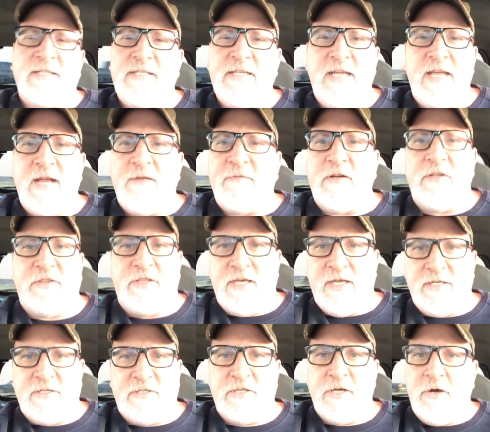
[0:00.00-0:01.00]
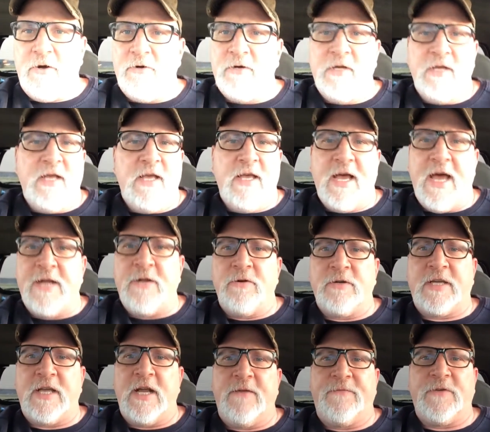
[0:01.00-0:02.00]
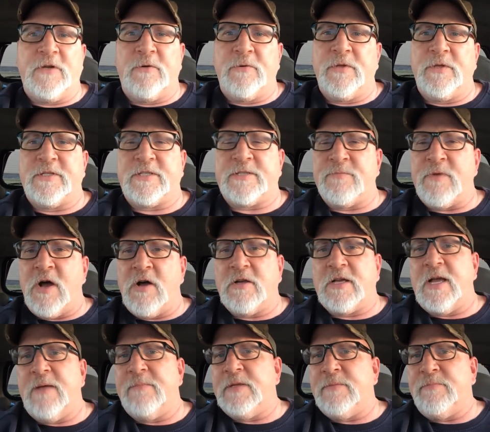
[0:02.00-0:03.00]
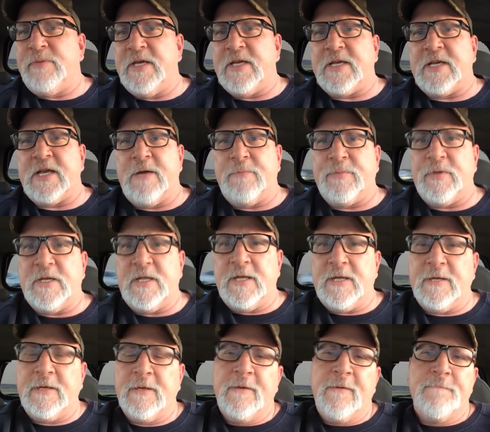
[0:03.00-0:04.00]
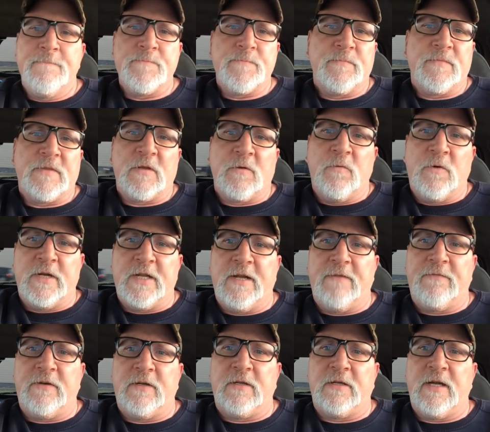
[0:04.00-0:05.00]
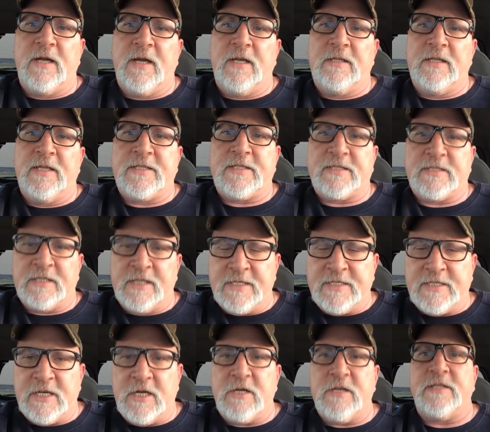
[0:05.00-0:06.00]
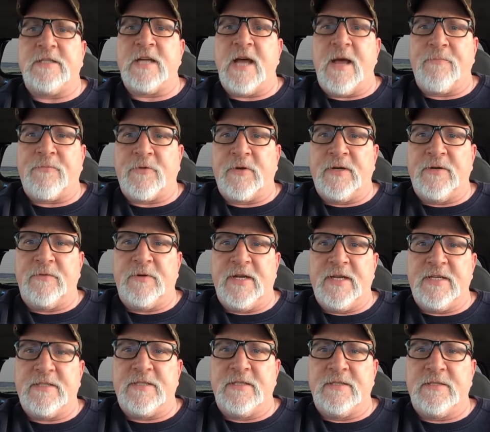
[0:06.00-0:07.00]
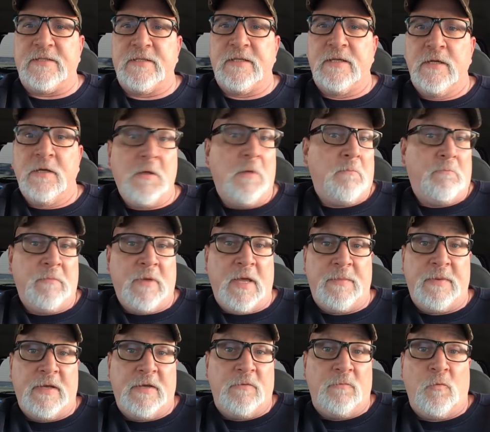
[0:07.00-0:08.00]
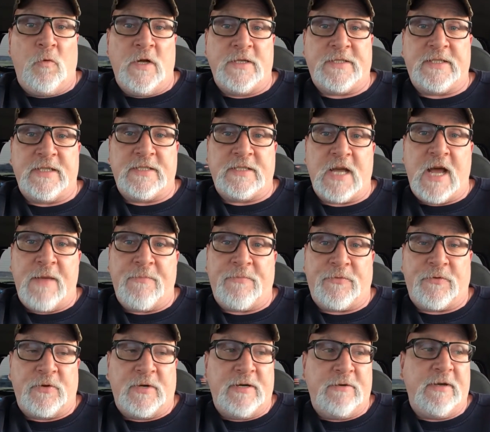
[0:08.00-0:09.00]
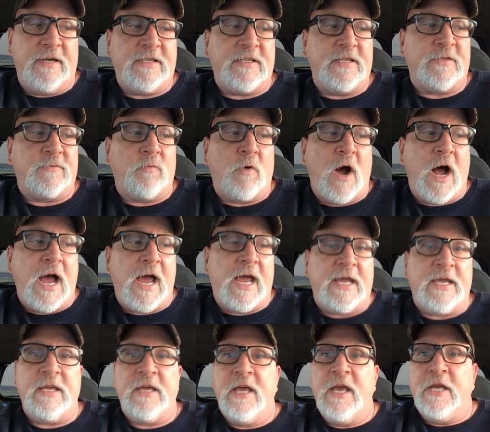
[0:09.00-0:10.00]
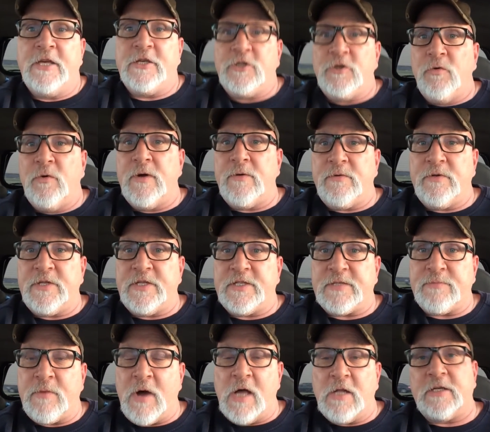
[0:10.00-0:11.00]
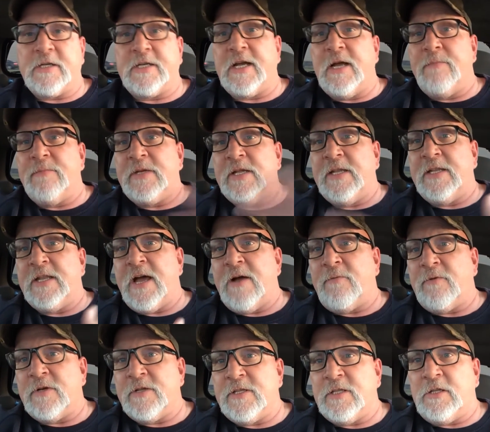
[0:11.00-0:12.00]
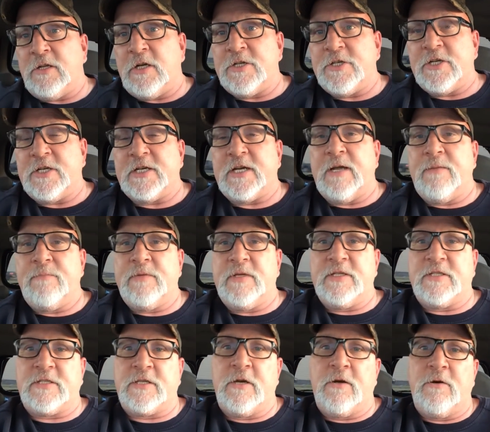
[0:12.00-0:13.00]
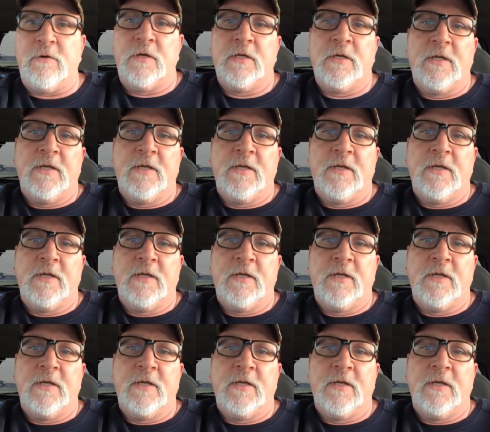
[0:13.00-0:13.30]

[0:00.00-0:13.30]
see everything, so I don't care if you're with a small company, big company, whatever. Uh, let's let's hear the top three reasons. Maybe what's the top three reasons why you went with a smaller company and not one of the larger companies. So,